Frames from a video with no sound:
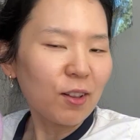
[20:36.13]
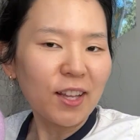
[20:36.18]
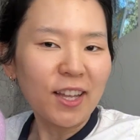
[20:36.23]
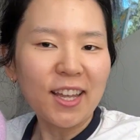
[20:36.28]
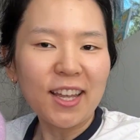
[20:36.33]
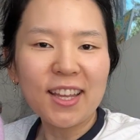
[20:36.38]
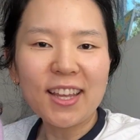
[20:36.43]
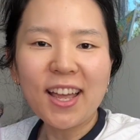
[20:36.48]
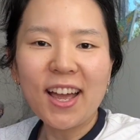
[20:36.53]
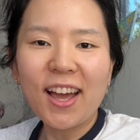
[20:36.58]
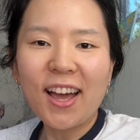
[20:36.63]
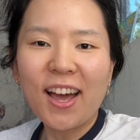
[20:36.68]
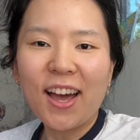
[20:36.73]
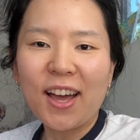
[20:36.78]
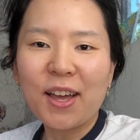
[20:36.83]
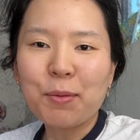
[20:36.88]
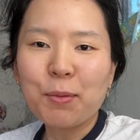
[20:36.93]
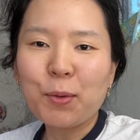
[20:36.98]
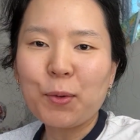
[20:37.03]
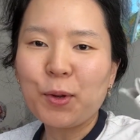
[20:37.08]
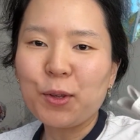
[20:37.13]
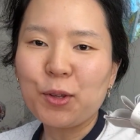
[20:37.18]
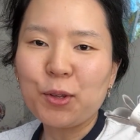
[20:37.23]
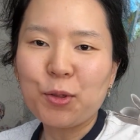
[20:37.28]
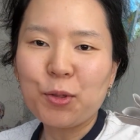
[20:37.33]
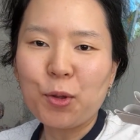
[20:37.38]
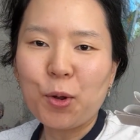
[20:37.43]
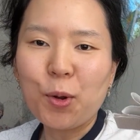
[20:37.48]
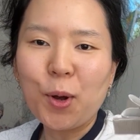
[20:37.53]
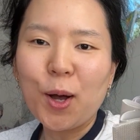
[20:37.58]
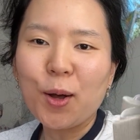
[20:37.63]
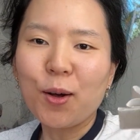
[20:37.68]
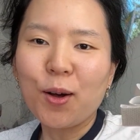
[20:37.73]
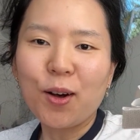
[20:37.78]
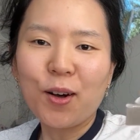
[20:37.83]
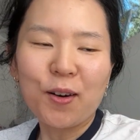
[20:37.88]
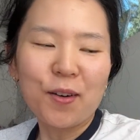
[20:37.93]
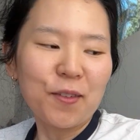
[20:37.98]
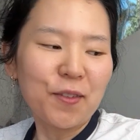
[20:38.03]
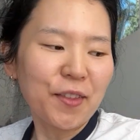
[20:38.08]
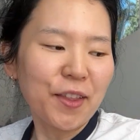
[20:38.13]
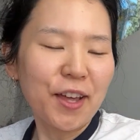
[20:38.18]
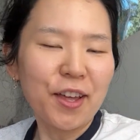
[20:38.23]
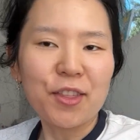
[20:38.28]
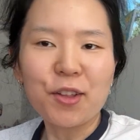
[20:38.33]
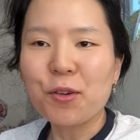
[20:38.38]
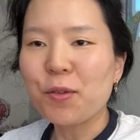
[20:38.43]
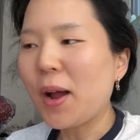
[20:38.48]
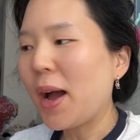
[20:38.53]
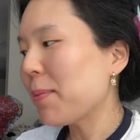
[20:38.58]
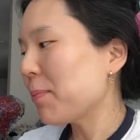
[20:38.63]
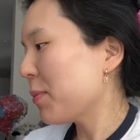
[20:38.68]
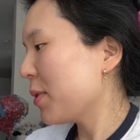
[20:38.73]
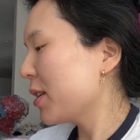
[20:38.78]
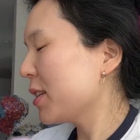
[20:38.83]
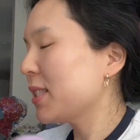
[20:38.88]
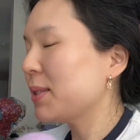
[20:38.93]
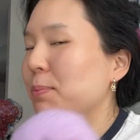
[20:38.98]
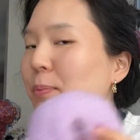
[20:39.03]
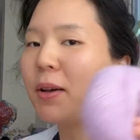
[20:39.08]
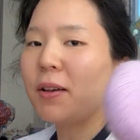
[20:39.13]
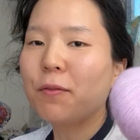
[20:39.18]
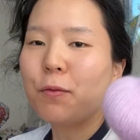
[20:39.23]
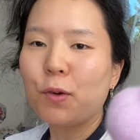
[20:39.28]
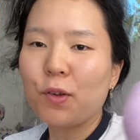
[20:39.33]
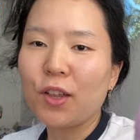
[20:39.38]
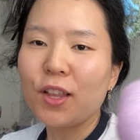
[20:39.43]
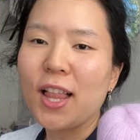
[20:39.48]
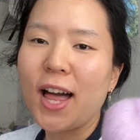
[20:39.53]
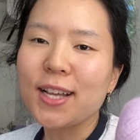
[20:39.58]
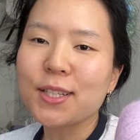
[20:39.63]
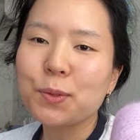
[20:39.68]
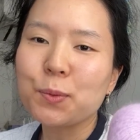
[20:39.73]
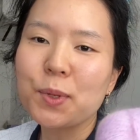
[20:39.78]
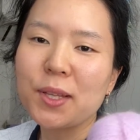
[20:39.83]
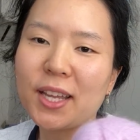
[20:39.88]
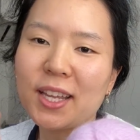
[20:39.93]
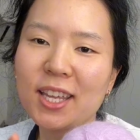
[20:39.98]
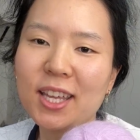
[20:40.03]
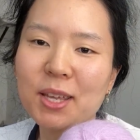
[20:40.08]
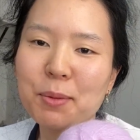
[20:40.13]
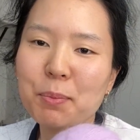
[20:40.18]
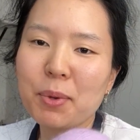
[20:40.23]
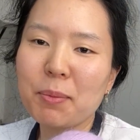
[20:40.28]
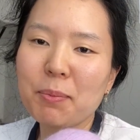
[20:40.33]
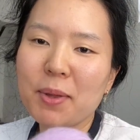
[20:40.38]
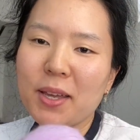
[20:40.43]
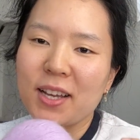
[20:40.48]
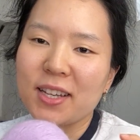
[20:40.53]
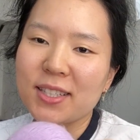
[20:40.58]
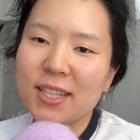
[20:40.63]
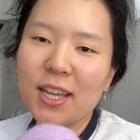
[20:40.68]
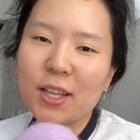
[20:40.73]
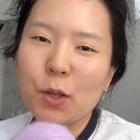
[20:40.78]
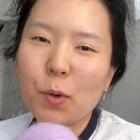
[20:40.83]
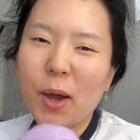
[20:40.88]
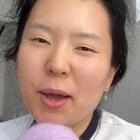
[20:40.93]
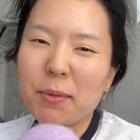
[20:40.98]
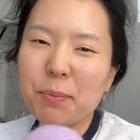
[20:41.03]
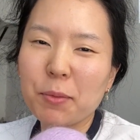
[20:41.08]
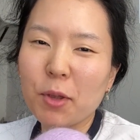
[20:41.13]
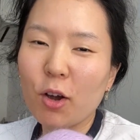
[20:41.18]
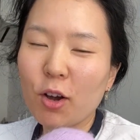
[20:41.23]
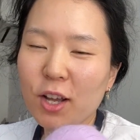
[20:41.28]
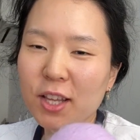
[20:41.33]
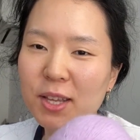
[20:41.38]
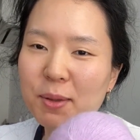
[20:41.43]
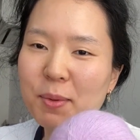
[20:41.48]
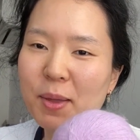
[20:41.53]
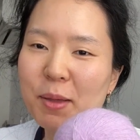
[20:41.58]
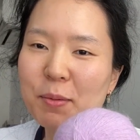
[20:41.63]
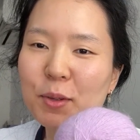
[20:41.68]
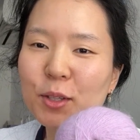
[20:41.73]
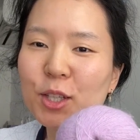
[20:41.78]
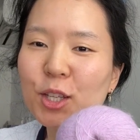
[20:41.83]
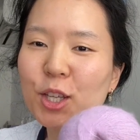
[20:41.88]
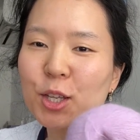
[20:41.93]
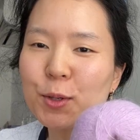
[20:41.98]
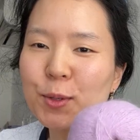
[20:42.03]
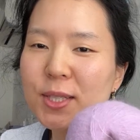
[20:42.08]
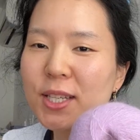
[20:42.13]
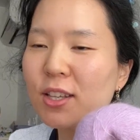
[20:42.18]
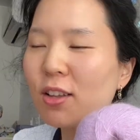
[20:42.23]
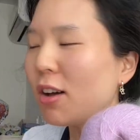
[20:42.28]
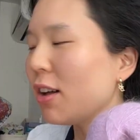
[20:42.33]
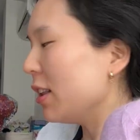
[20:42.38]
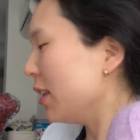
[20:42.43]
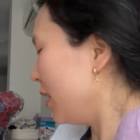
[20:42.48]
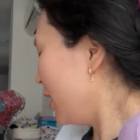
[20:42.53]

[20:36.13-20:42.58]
in. I'm going to throw out all the other wrappers, but for the last one I keep it because I know I'm not going to be able to use it all.